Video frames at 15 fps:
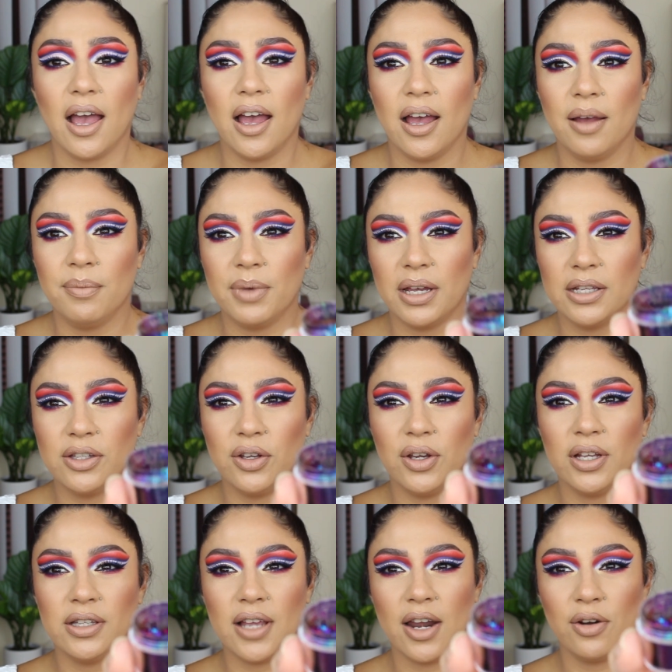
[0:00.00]
As you
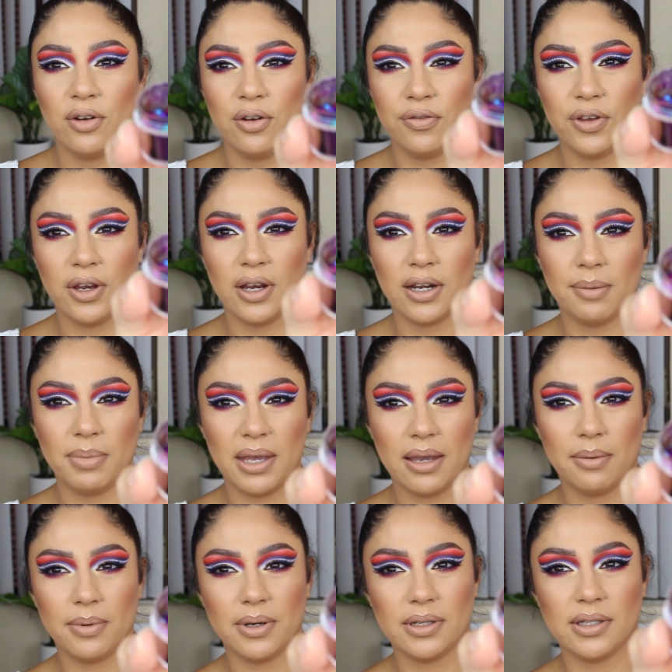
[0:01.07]
can, I don't know if you're gonna be
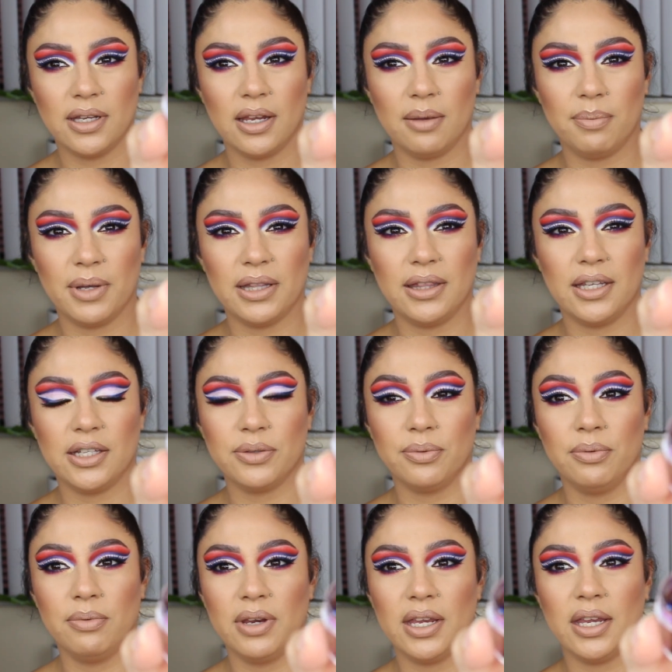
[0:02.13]
able to see it, but this
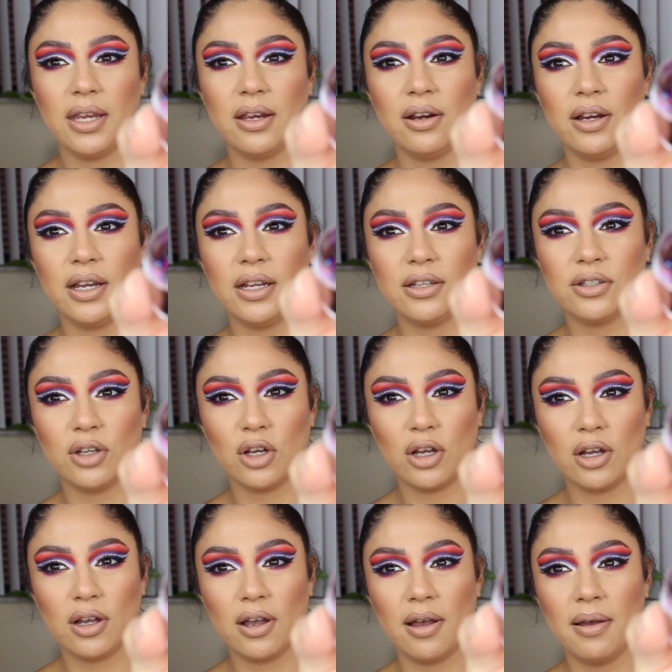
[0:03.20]
one right here is
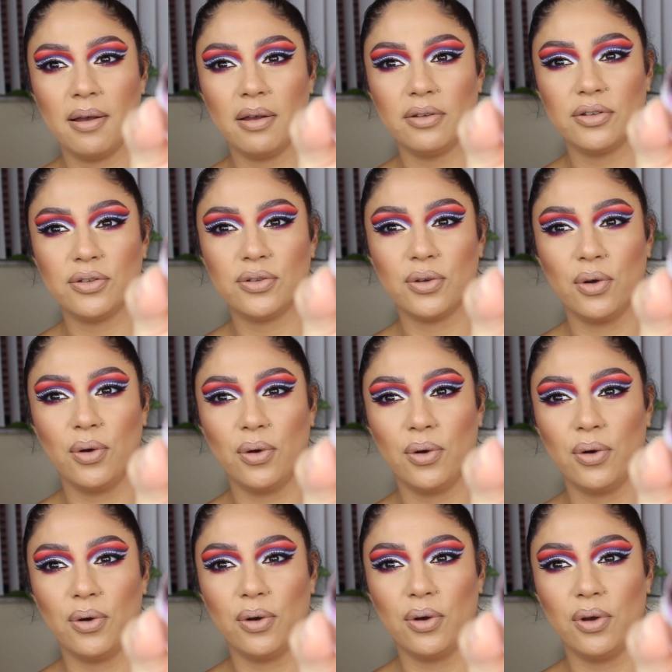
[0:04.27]

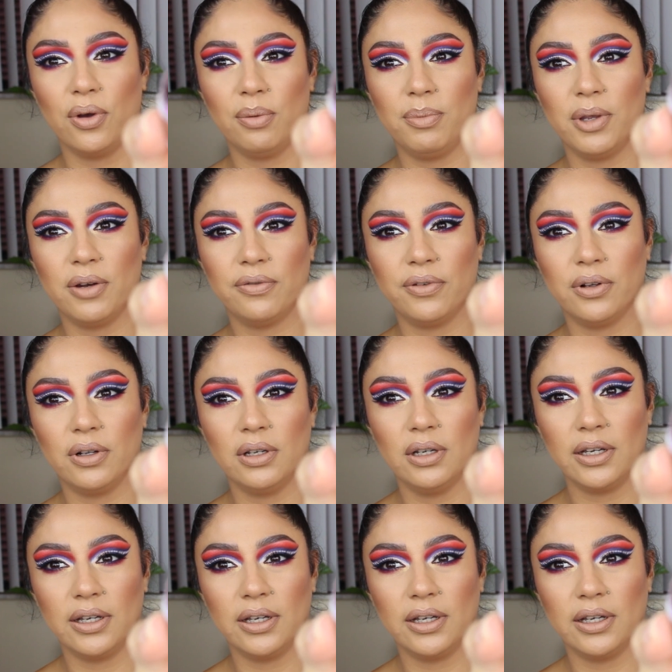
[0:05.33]
so beautiful,